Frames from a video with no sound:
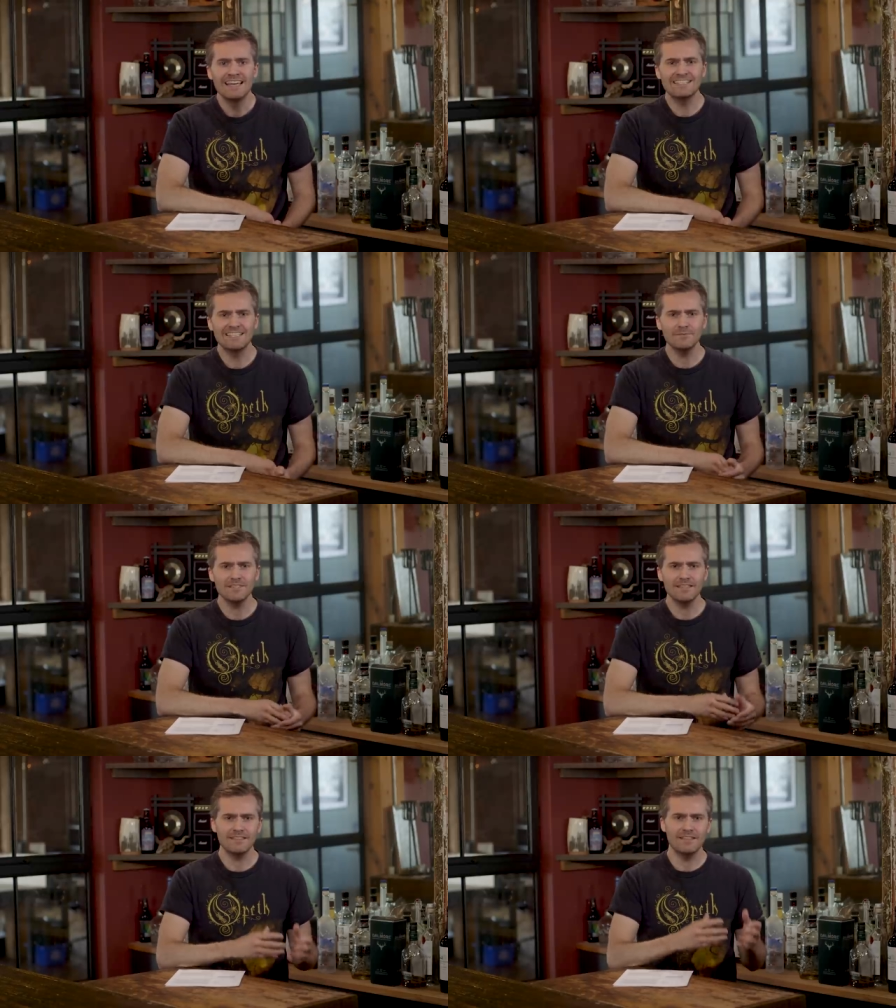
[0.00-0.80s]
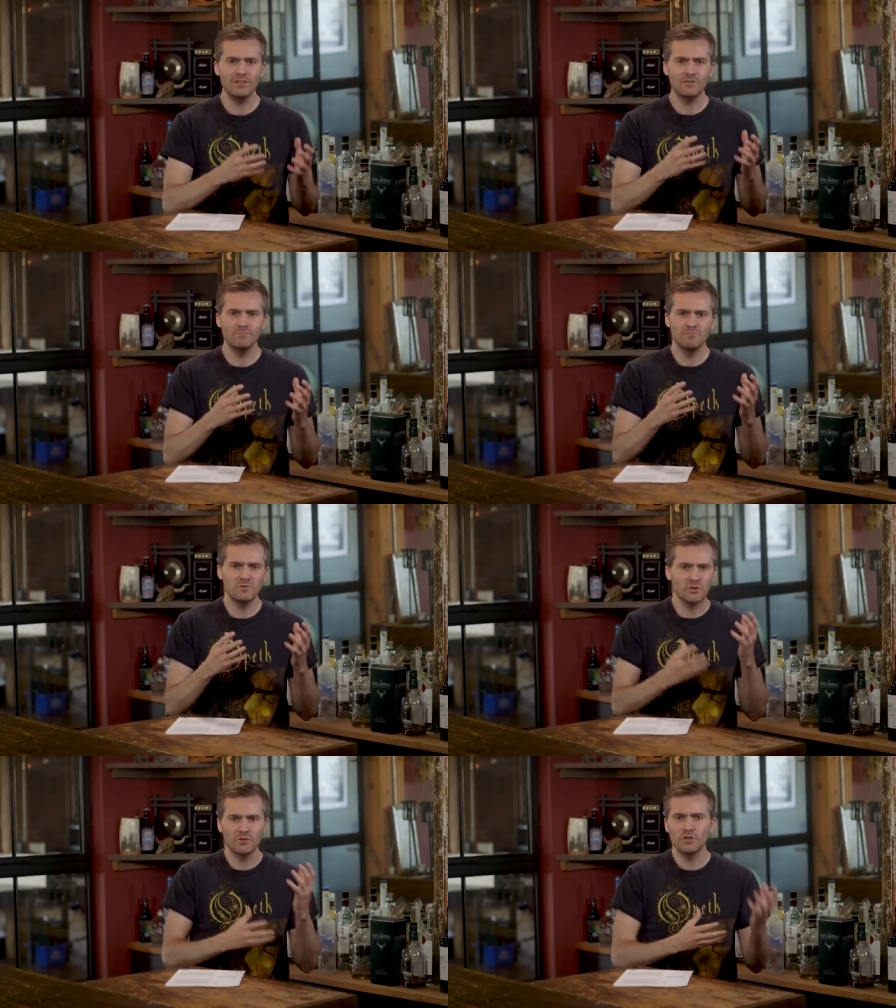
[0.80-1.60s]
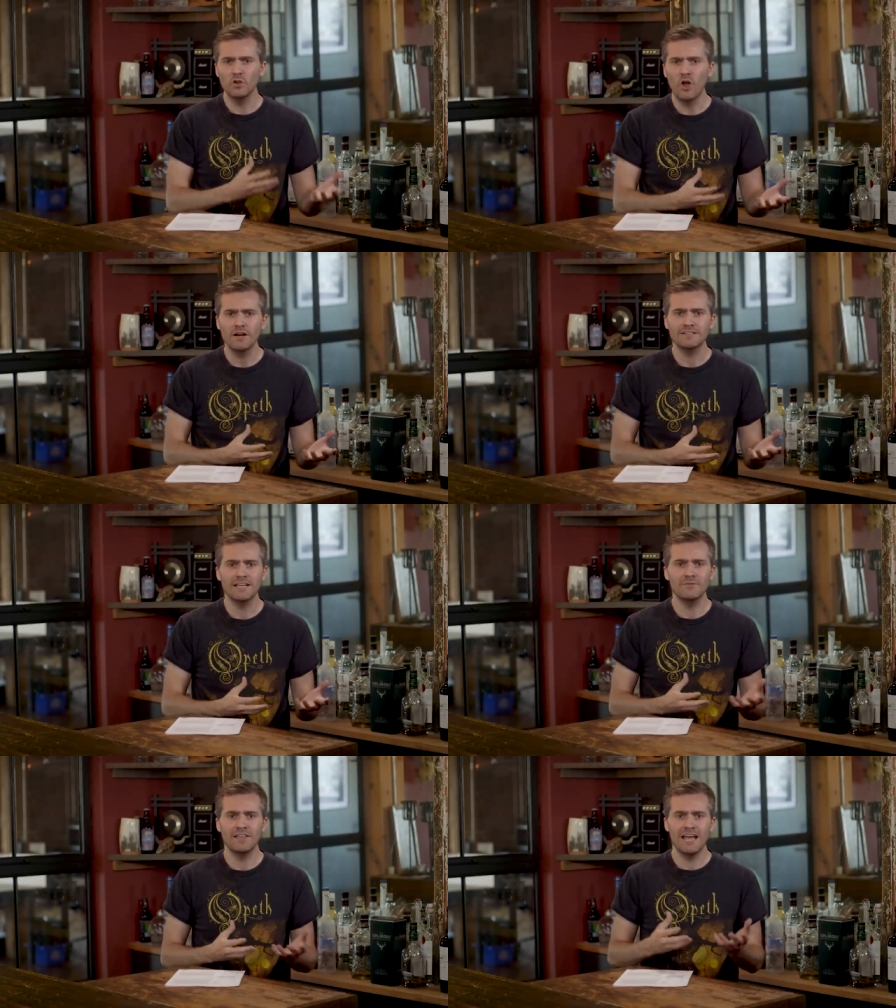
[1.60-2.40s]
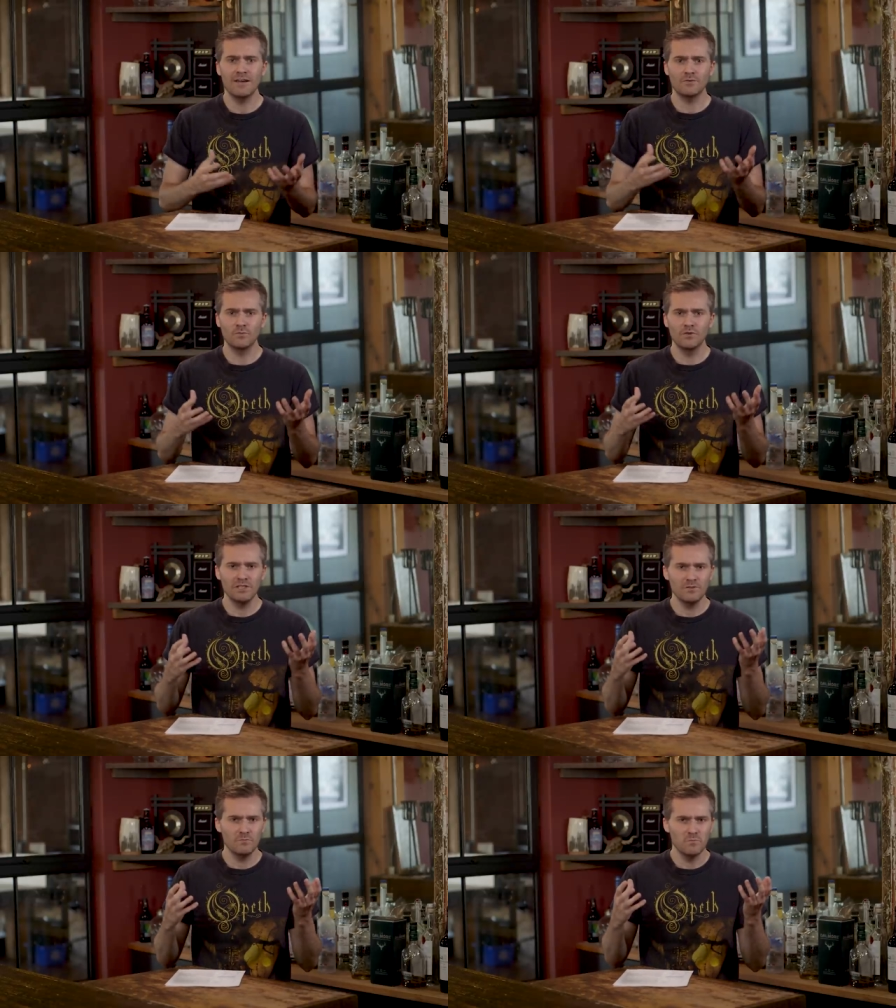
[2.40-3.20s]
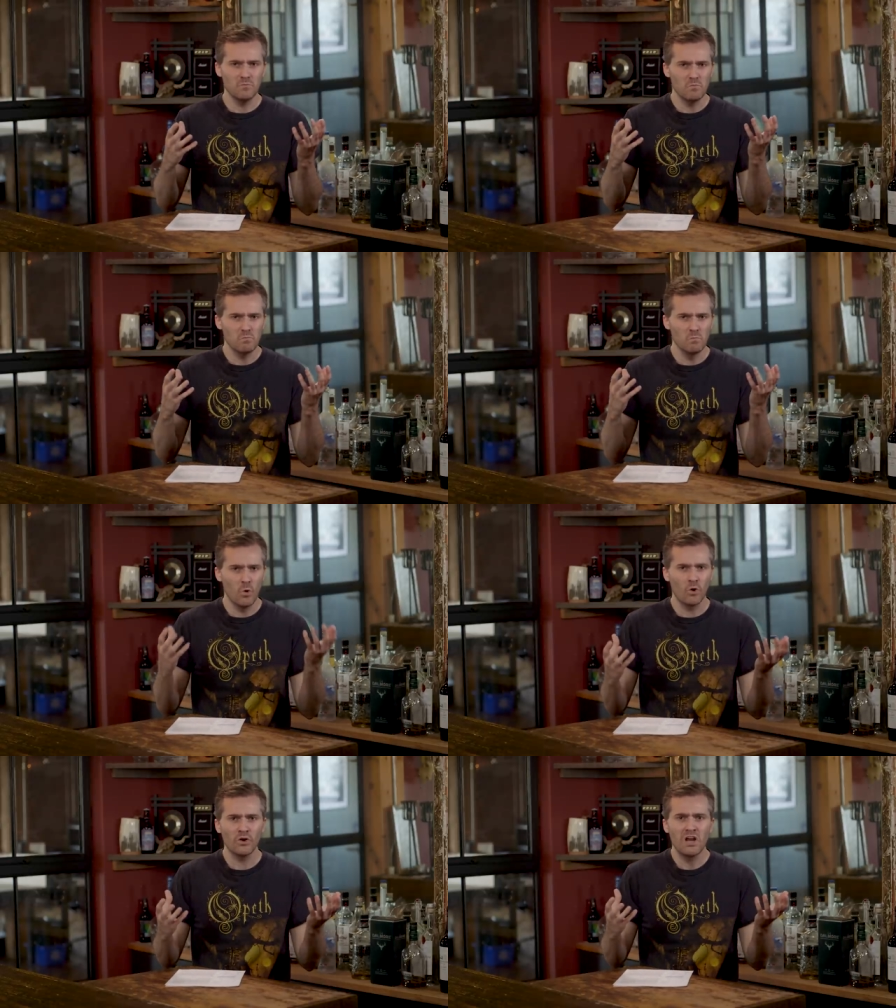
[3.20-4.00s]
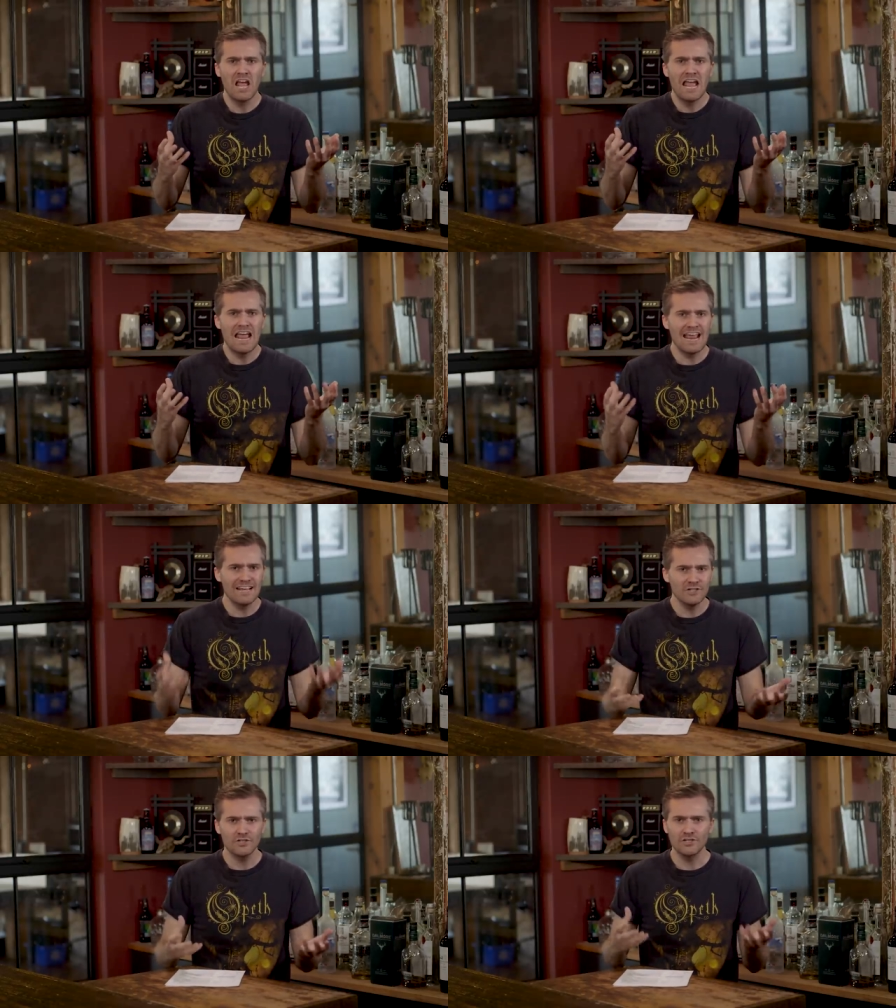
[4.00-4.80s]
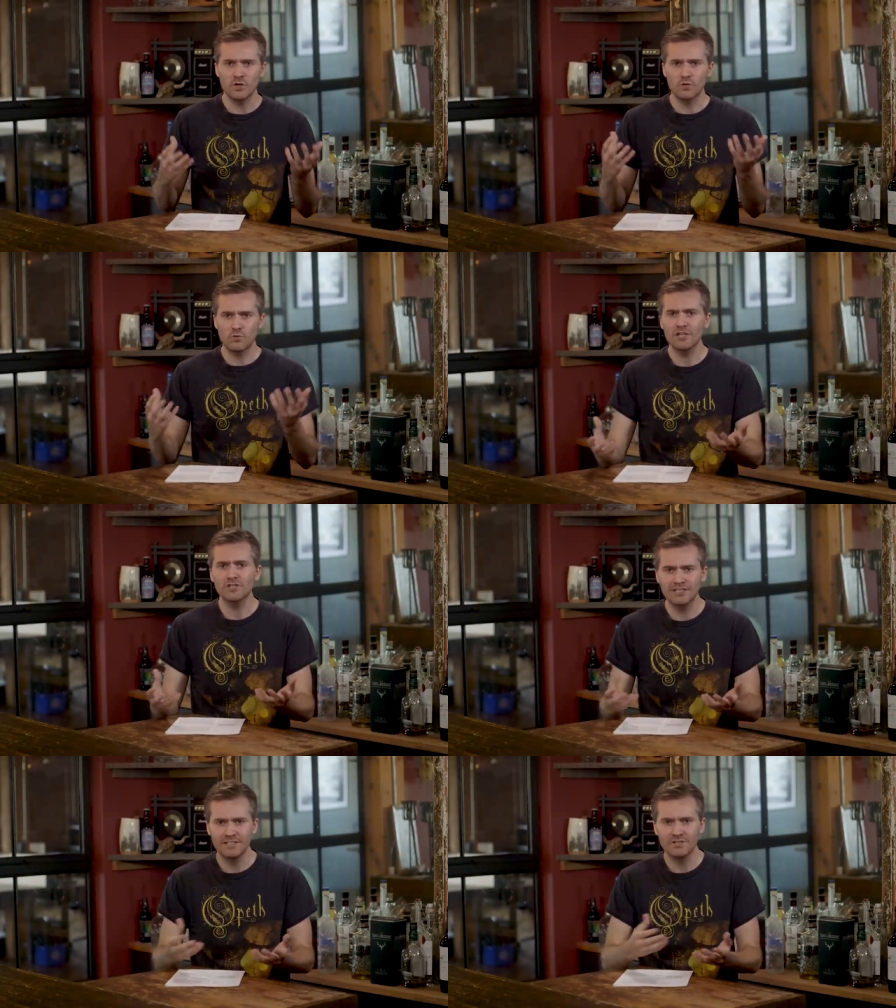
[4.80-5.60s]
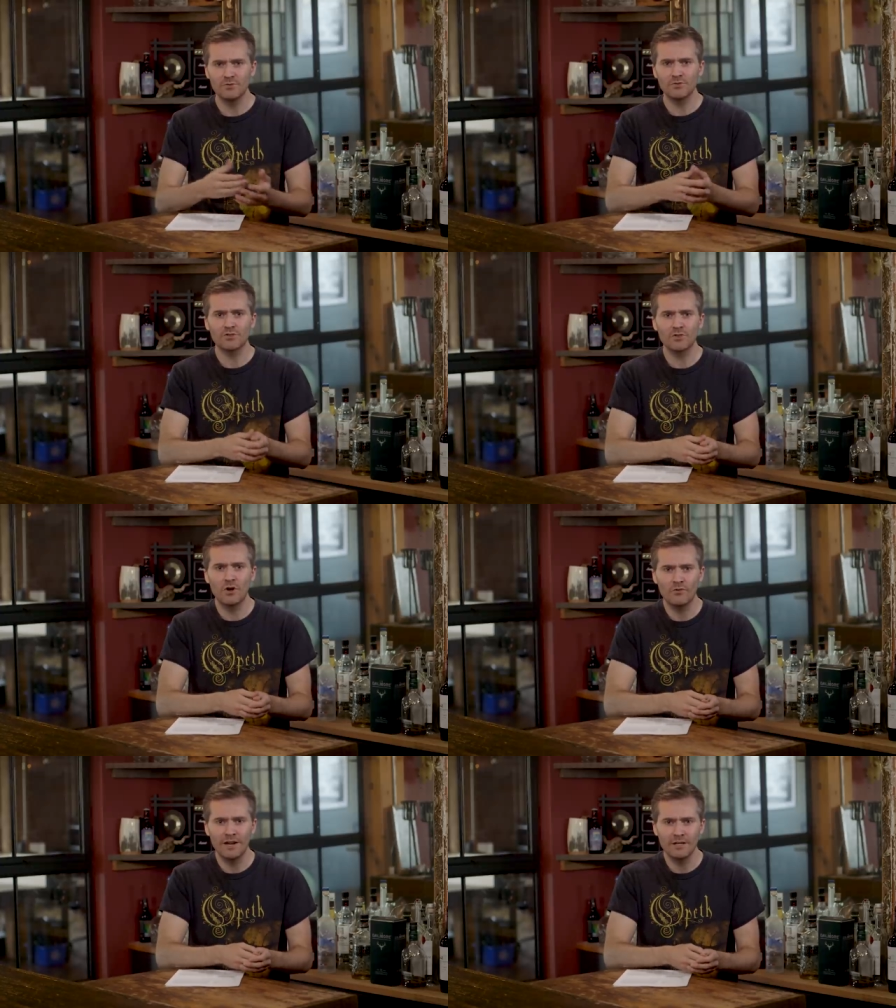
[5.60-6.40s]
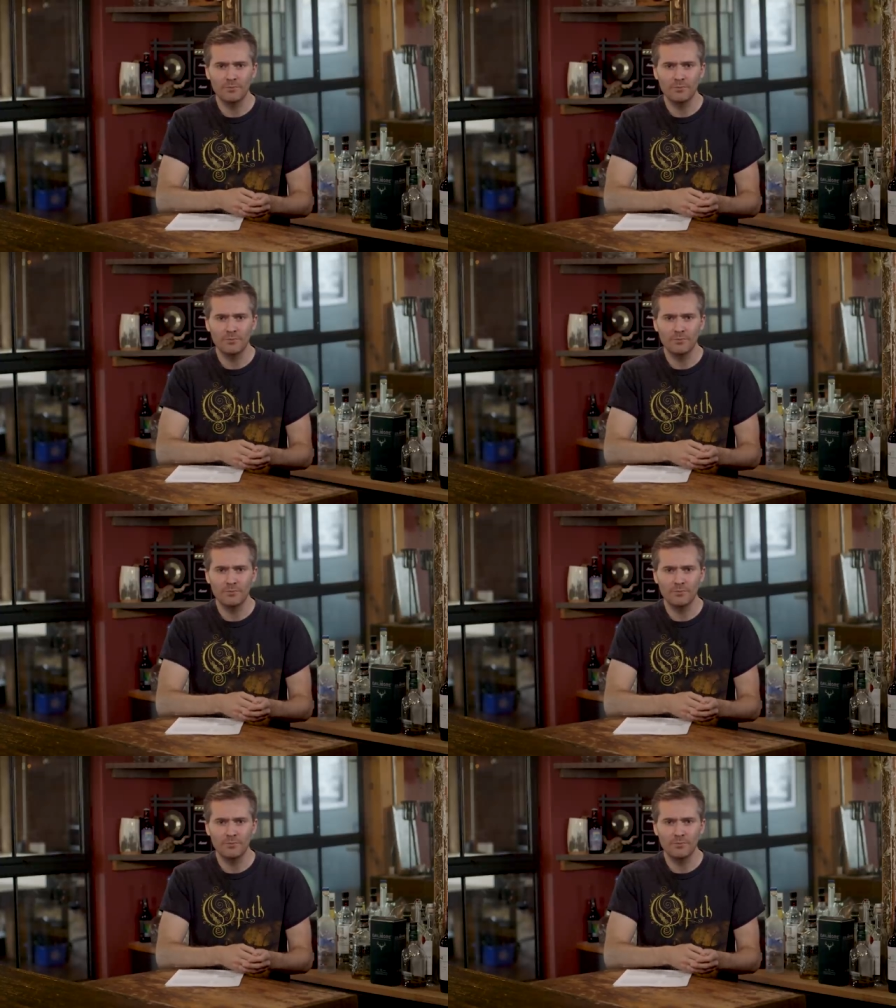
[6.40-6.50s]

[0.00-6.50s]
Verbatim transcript: It seems like they, during the lockdown, they had really more edge and aggression into their songwriting